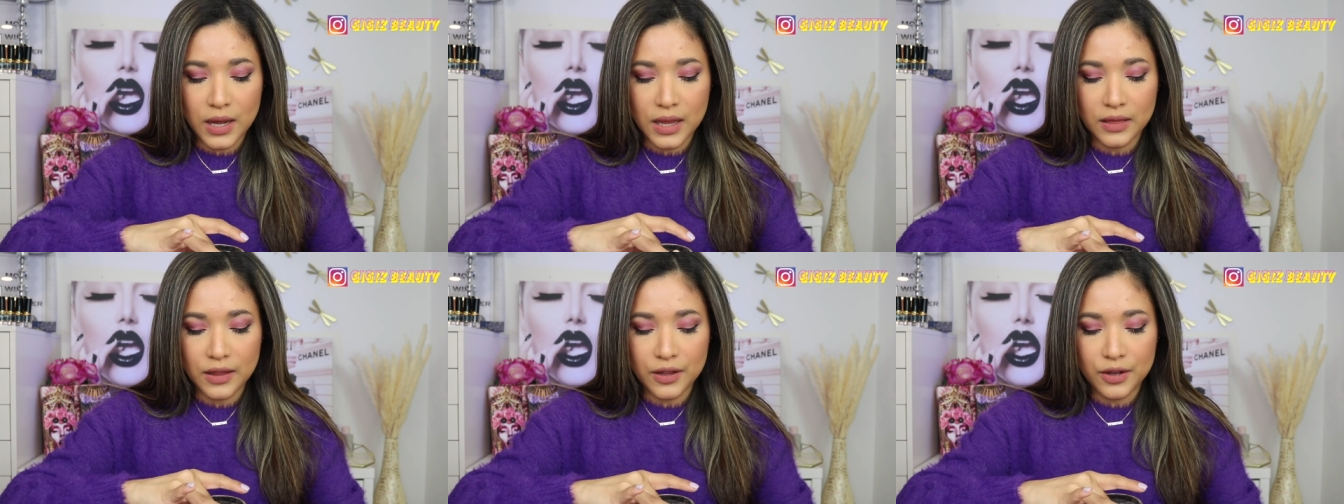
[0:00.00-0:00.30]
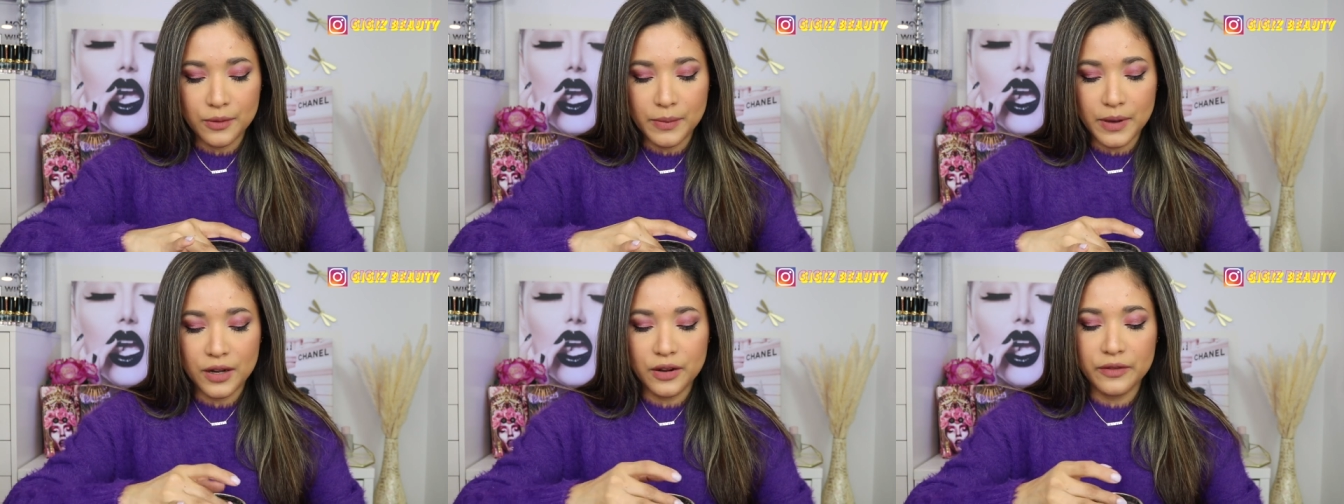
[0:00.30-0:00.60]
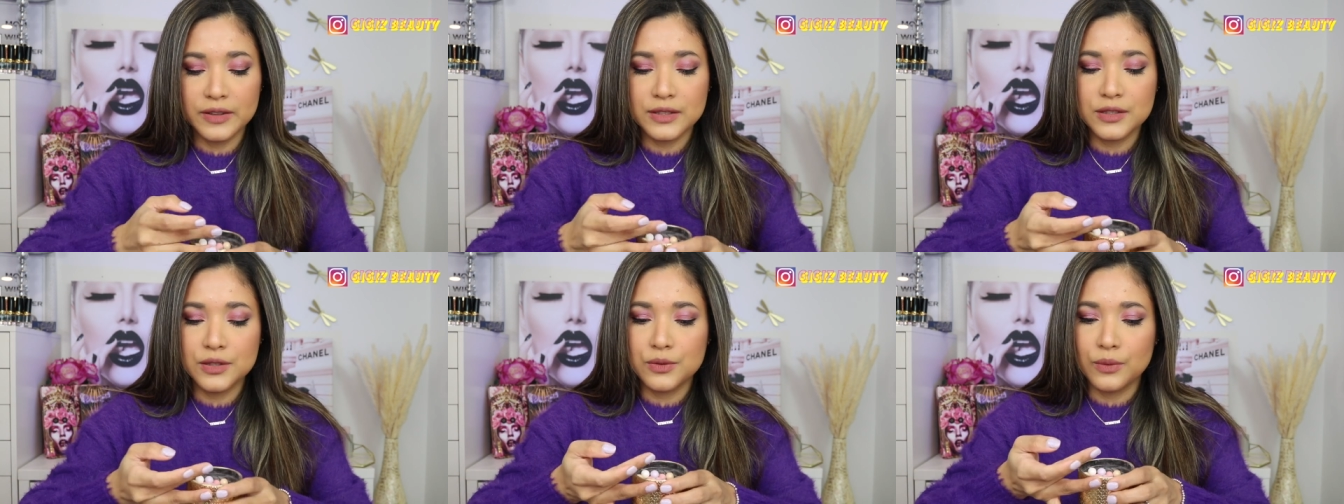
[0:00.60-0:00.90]
a little bit
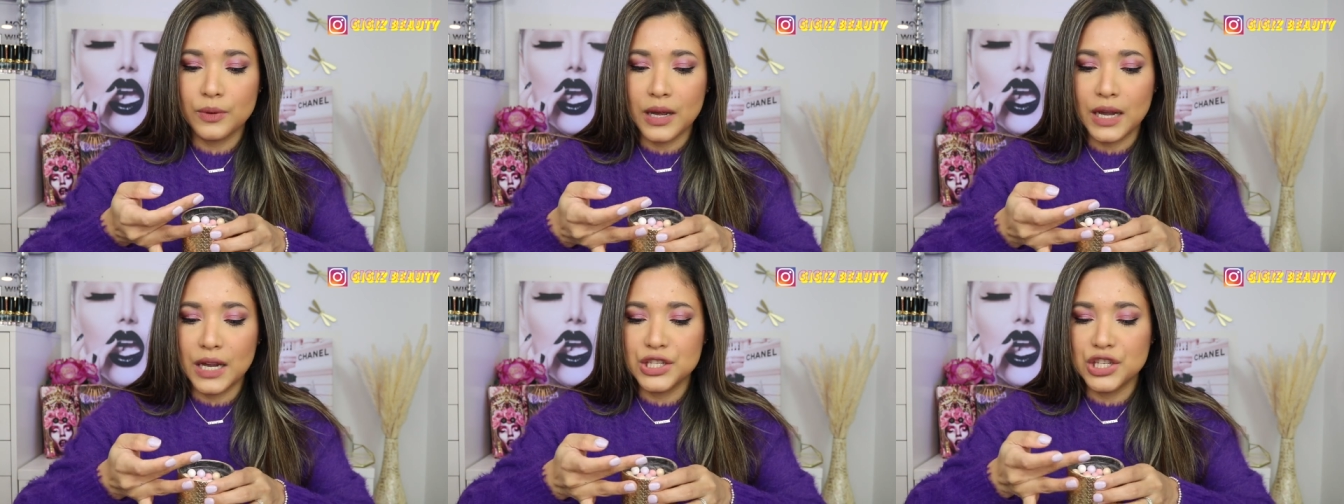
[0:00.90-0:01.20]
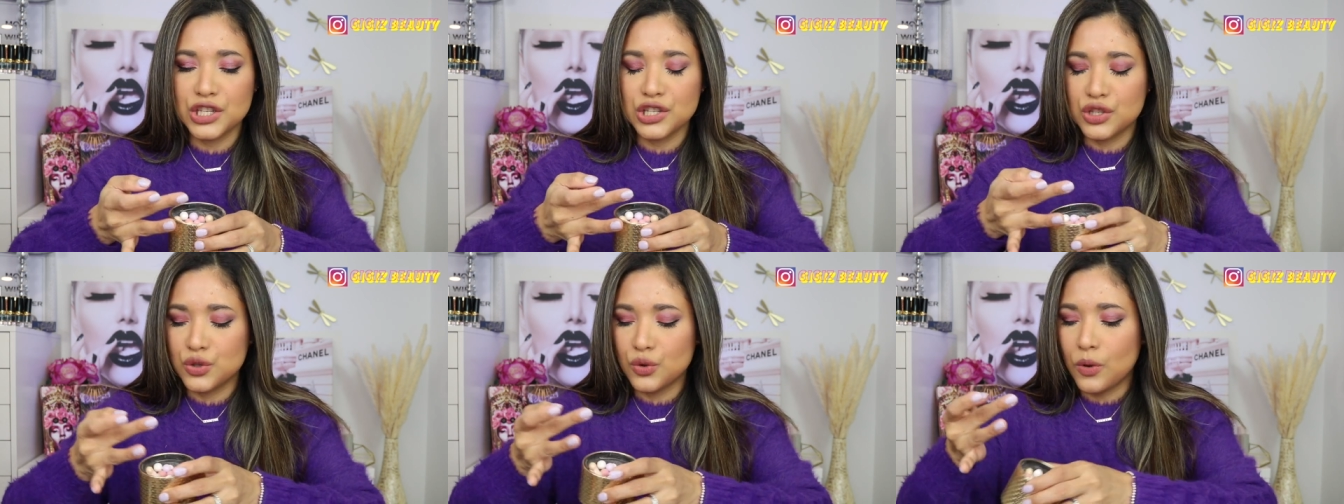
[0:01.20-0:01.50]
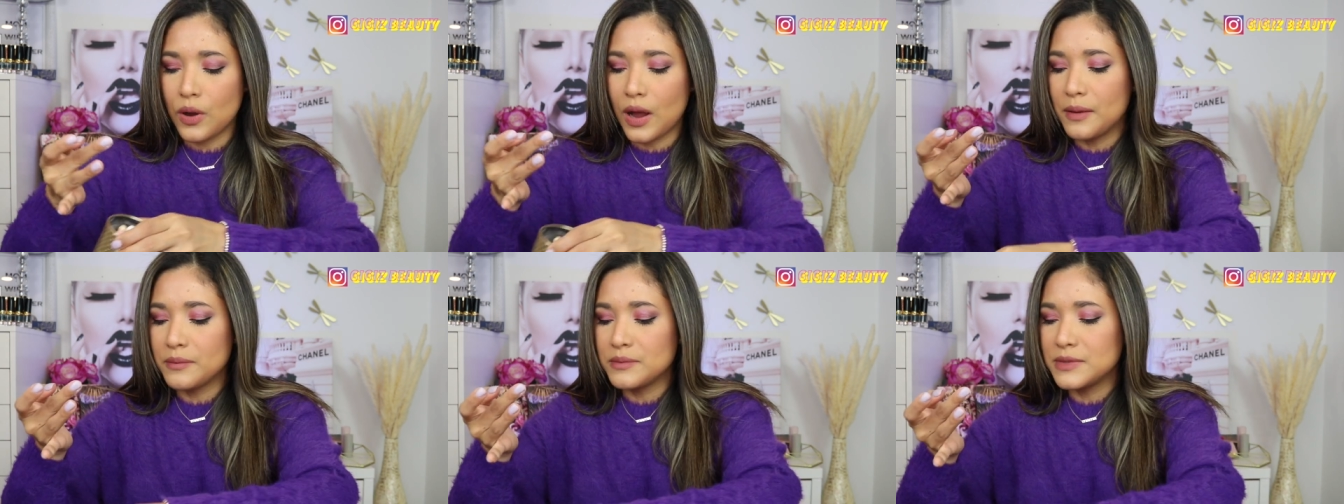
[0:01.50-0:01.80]
of a swatch,
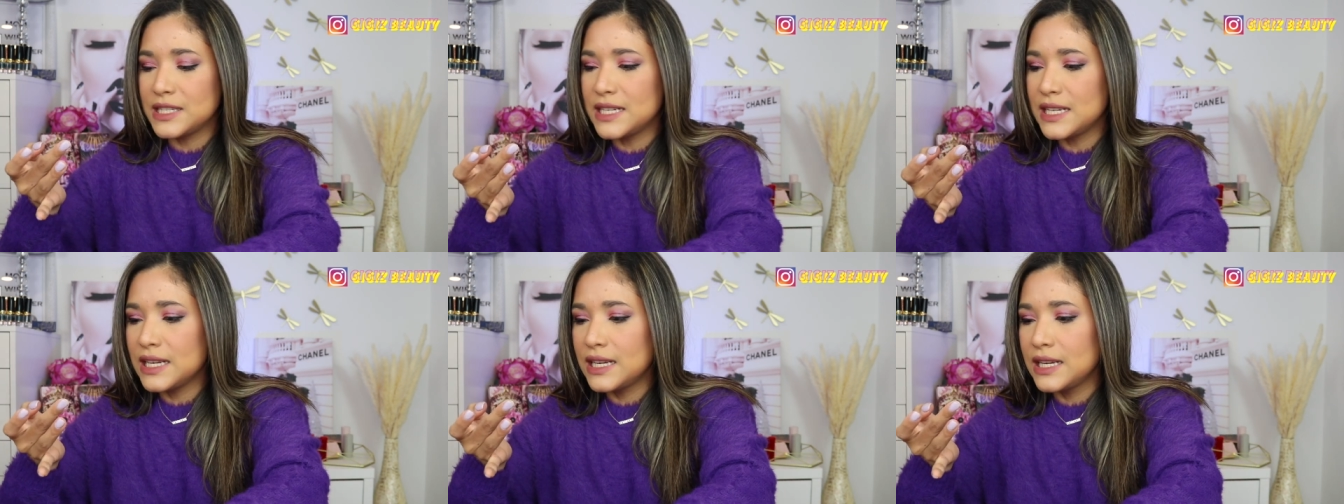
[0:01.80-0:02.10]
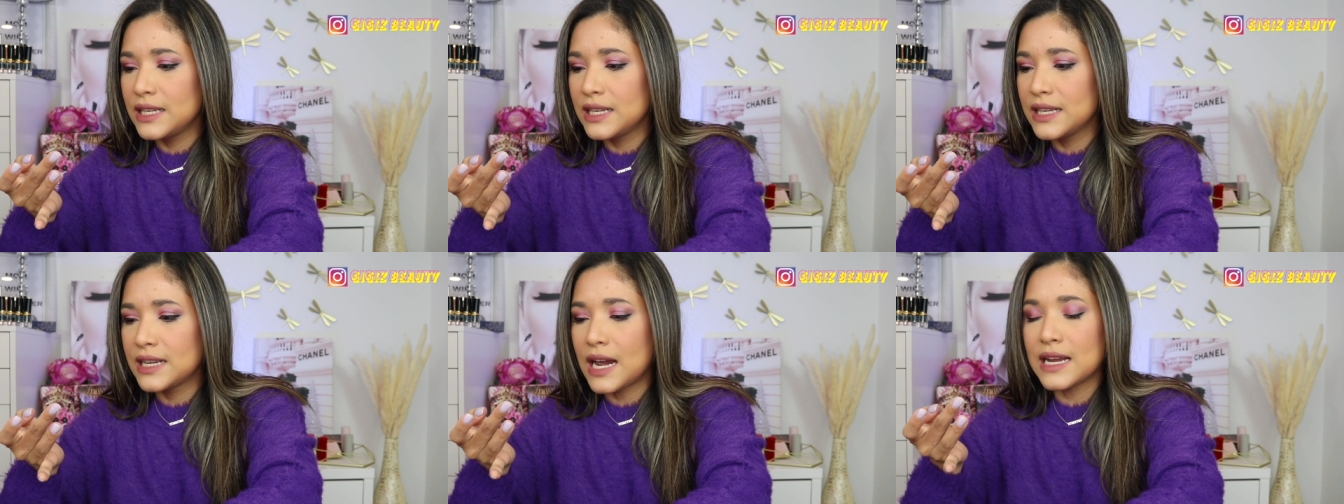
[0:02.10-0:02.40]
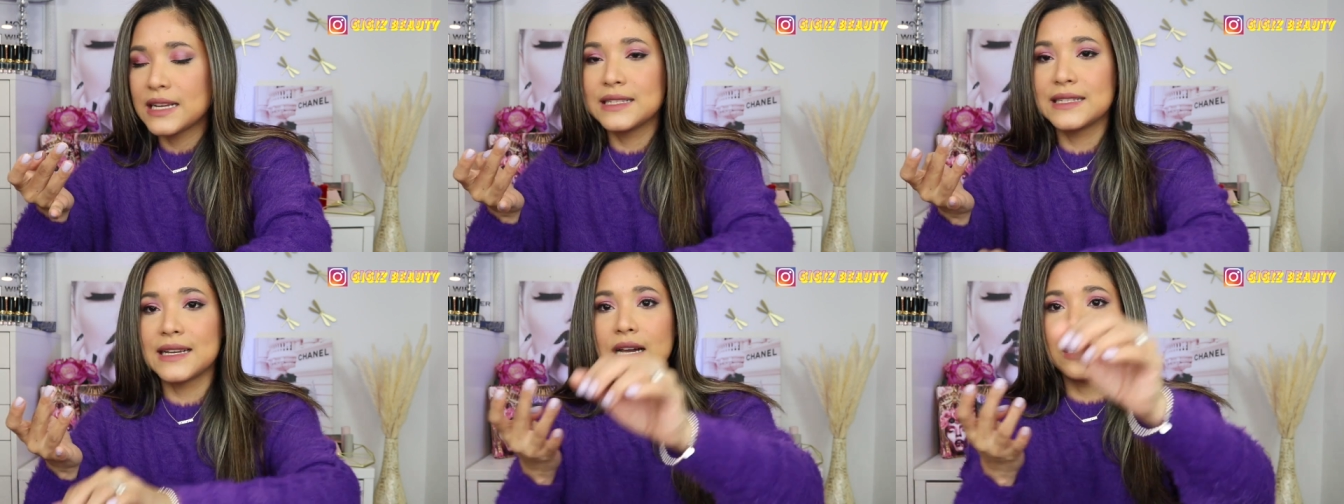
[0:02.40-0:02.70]
so I'm digging
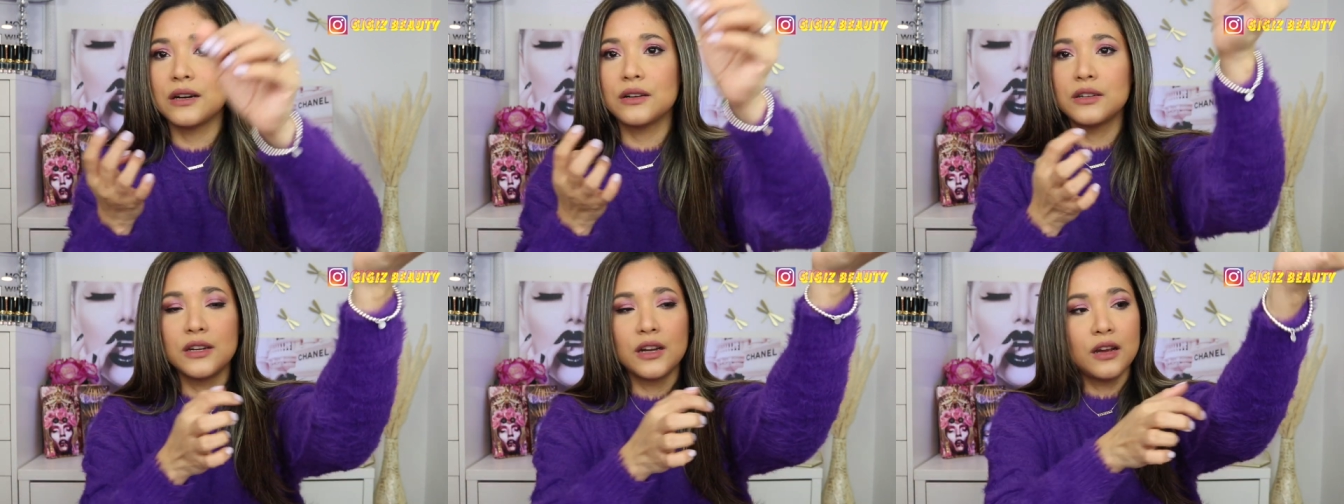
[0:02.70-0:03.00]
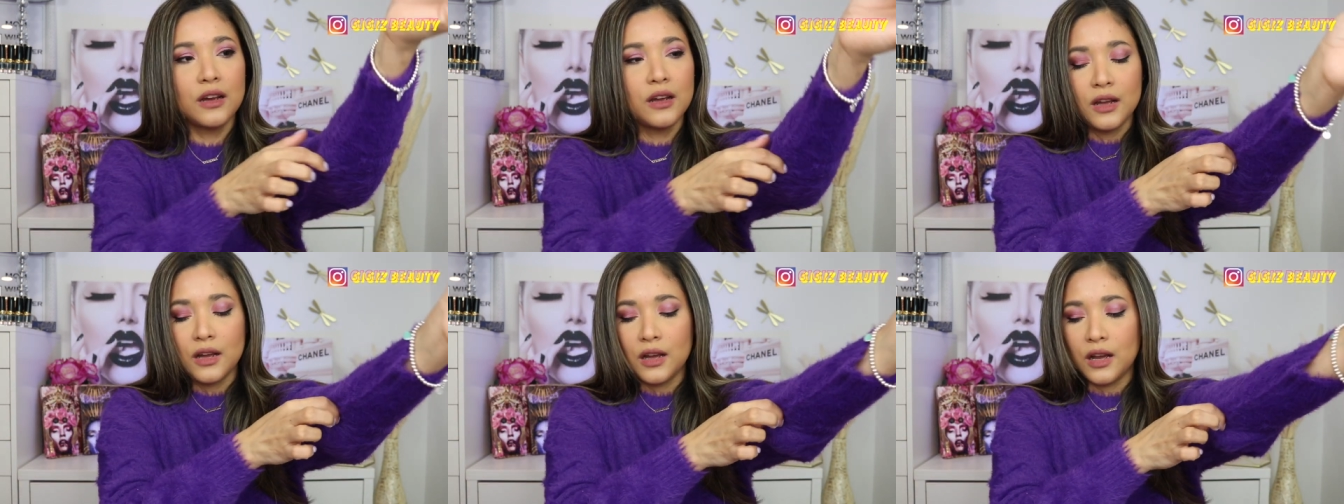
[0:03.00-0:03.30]
down